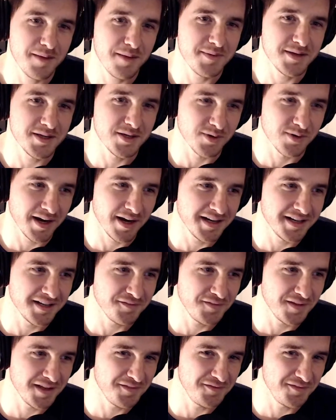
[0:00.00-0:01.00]
that be great
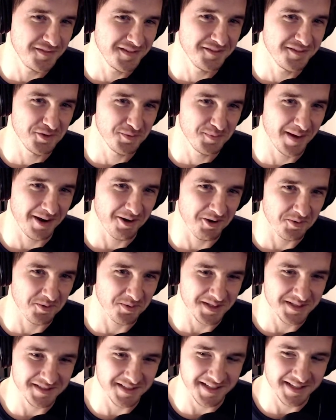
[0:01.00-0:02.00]
if your power
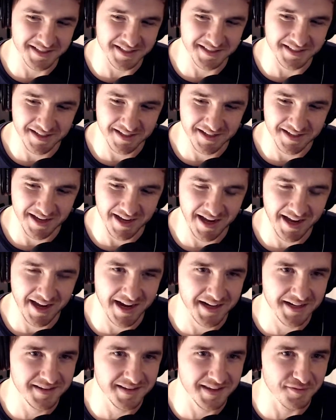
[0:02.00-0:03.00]
was like, I
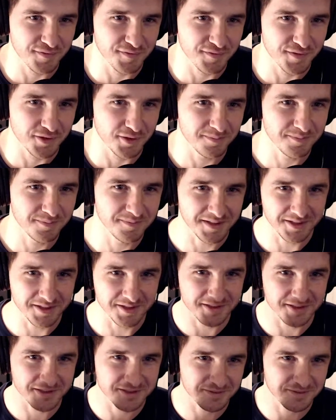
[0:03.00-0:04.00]
hated that film. You
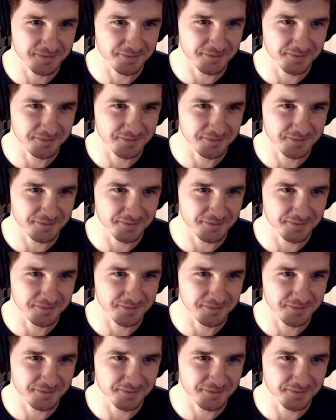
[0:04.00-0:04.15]
just